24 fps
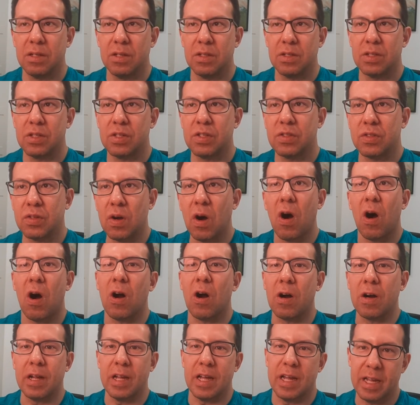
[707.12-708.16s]

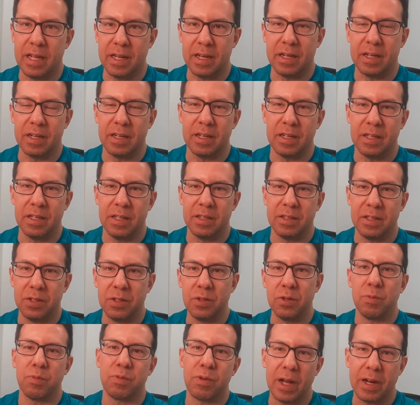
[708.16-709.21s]
star in the
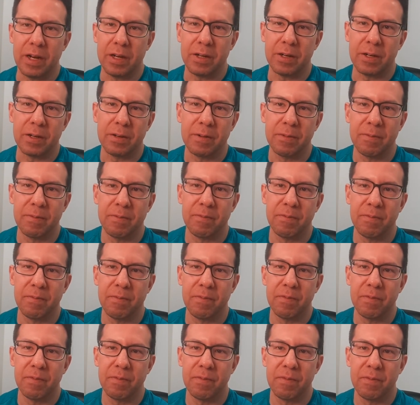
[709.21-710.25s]
new Predator,
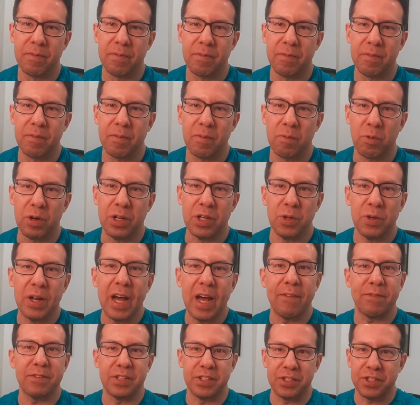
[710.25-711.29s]
where you'd
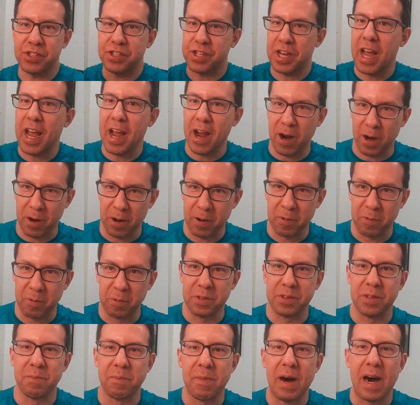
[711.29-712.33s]
have to share
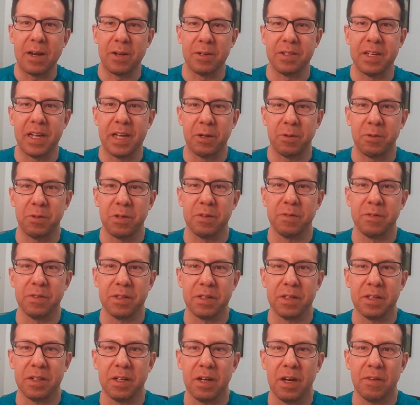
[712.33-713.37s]
with the modern day
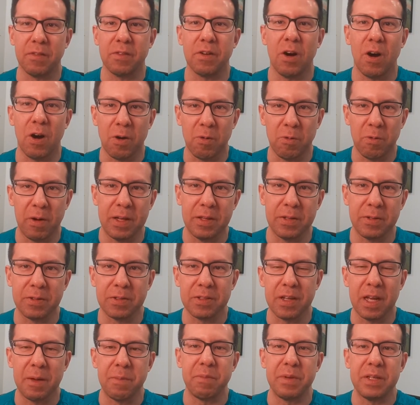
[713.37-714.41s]
equivalent of Carl
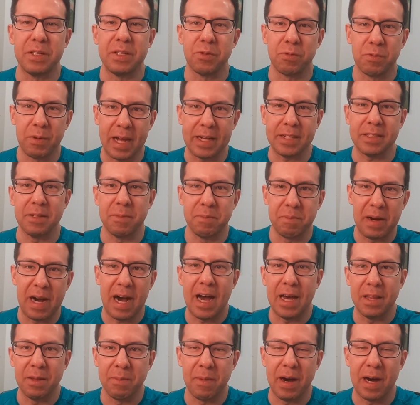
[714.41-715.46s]
Weathers and be directed
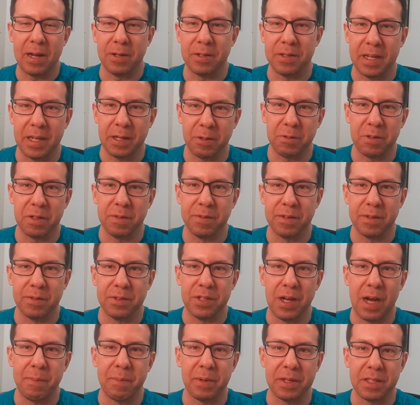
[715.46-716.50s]
by the modern day equivalent of
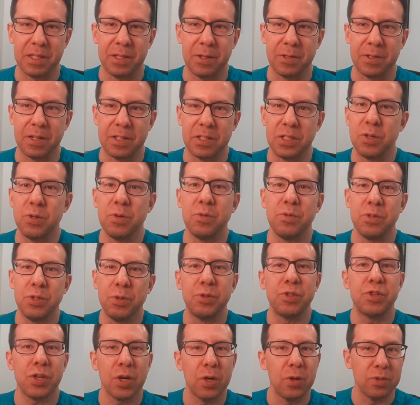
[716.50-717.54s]
John McTiernan. You
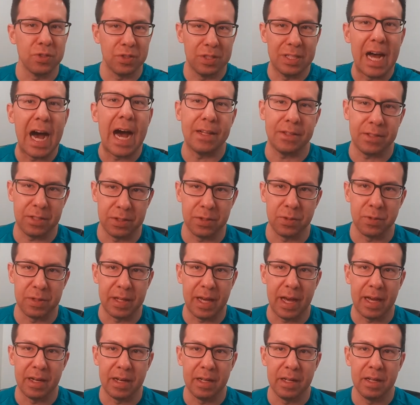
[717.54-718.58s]
you chose not to do
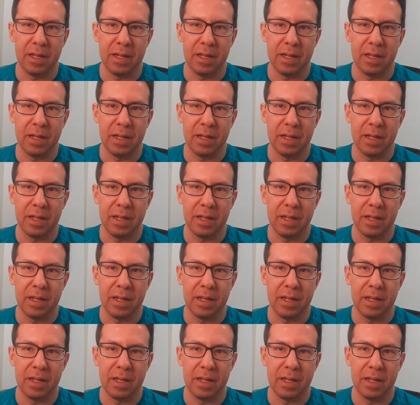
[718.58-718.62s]
that